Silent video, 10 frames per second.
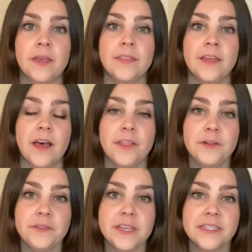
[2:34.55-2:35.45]
The other
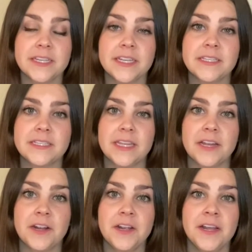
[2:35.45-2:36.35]
thing to
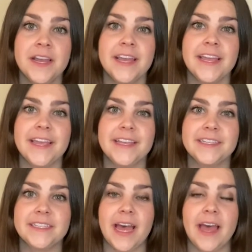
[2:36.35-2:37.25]
consider
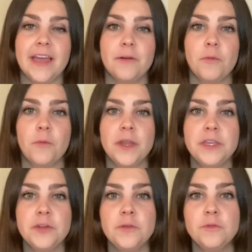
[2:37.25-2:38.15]
is that when
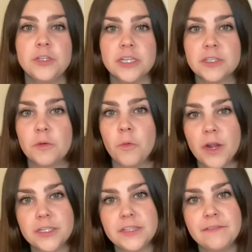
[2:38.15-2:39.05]
you just
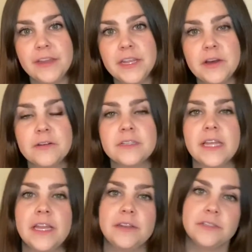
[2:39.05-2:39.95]
watch the videos
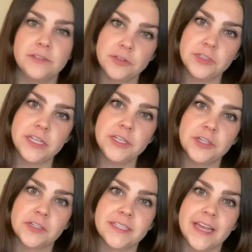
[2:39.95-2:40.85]
and teach
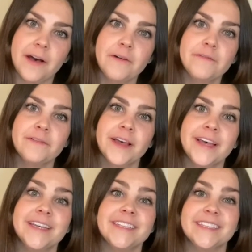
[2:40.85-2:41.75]
yourself,
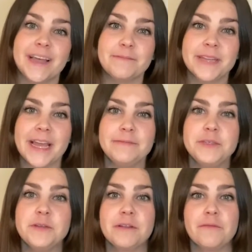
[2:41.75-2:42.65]
sometimes
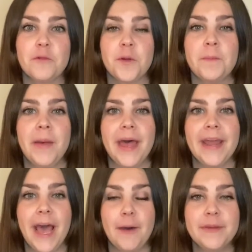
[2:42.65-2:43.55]
you can form bad
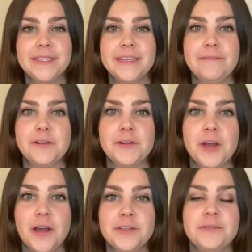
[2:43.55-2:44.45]
habits if you're
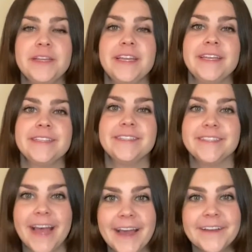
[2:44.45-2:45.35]
not doing
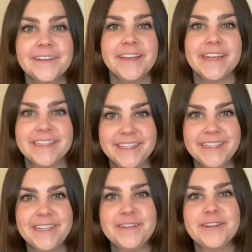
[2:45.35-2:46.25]
exactly as the
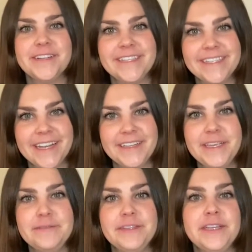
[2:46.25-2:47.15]
teacher is telling
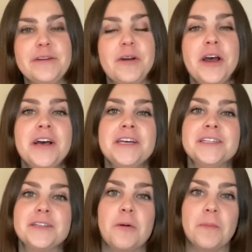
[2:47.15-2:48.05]
you to do.
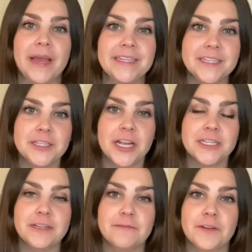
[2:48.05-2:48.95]
So my
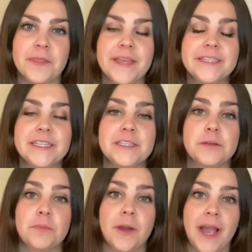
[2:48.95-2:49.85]
suggestion for this is to
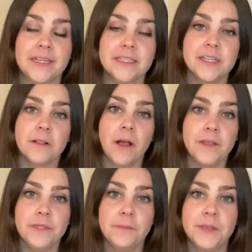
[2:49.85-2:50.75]
practice a lot
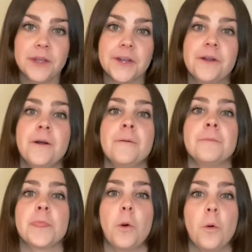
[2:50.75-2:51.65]
in the mirror
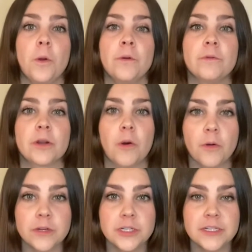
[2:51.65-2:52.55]
or
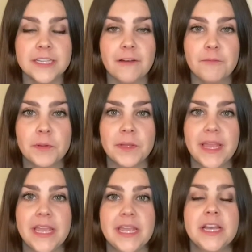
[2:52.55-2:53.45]
record yourself
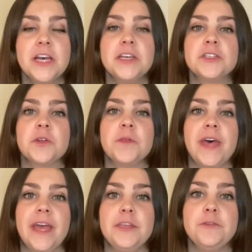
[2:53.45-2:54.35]
playing so
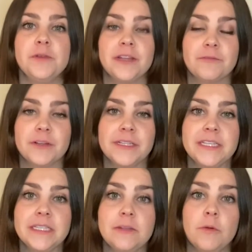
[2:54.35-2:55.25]
that you can really
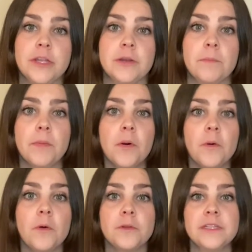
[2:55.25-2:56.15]
see what your bow
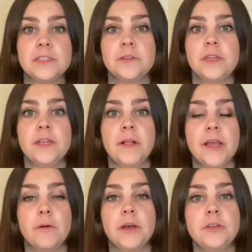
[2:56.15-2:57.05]
hold is looking like
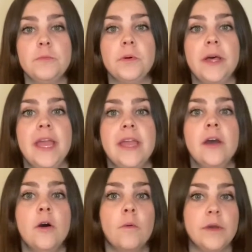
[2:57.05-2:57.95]
while you play,
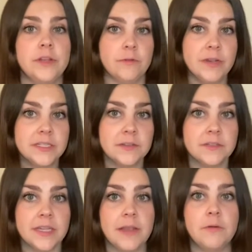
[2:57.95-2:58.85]
what your wrist looks
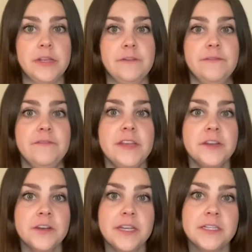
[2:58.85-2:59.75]
like, what your
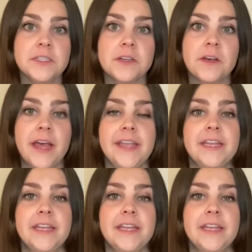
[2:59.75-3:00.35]
fingerings look like.